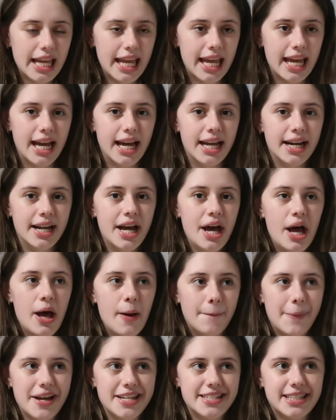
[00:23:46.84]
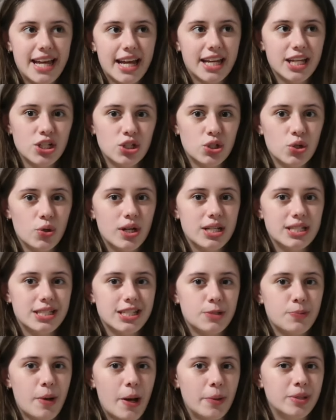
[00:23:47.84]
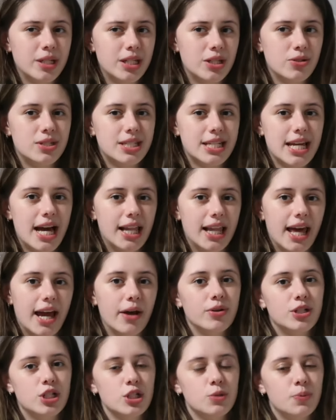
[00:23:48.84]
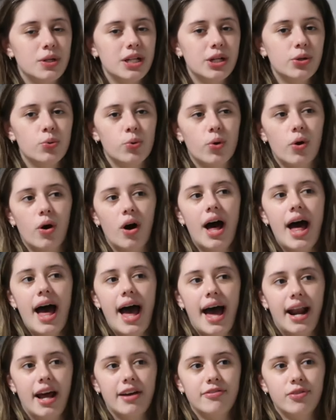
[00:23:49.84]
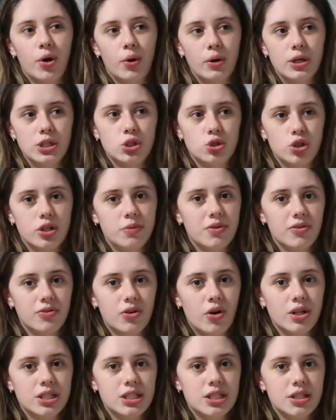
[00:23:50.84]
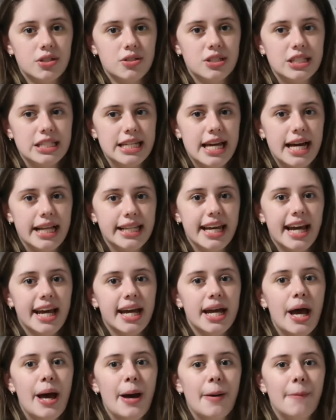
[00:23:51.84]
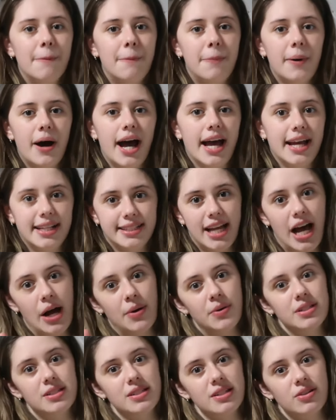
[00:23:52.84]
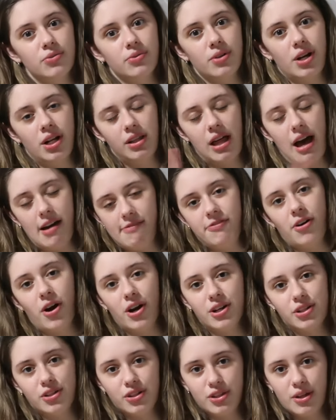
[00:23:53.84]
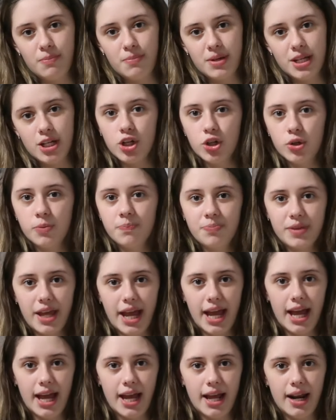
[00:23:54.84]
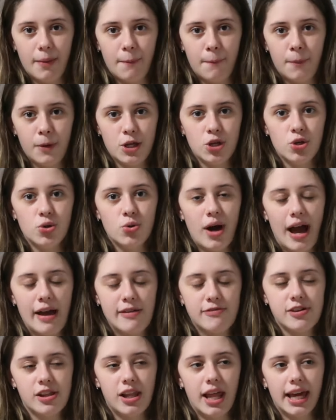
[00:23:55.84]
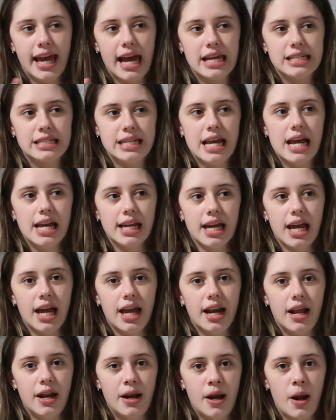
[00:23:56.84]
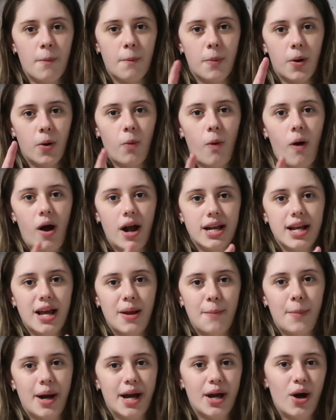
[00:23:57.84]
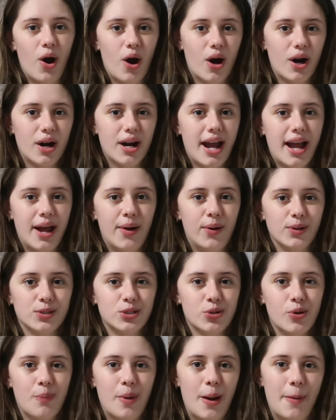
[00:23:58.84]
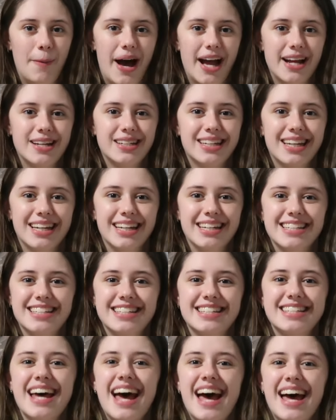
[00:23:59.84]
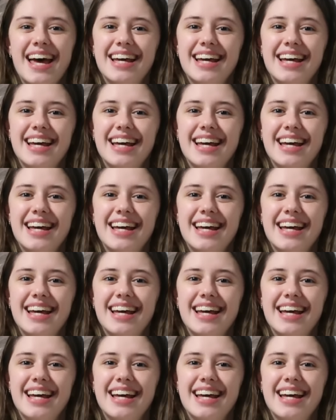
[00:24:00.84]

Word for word: And my second choice is probably UCLA, which is pretty cool. And I've always dreamed of going to UCLA, but that one's a lot farther than BU. And BU, I feel like, has taken number one in my heart and also in my mind because